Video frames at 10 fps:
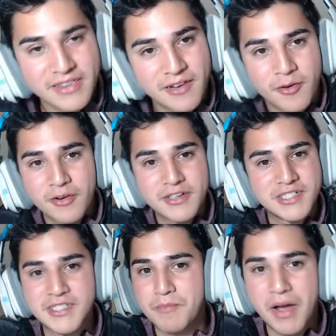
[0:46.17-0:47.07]
the door, and
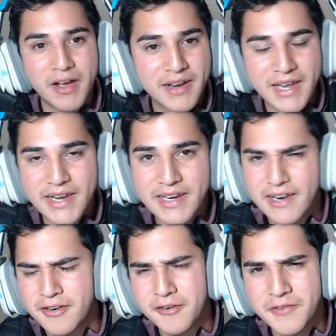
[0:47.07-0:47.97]
she's pawing at it. I
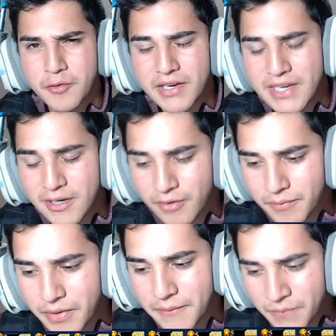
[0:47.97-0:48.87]
don't know if you can hear it, but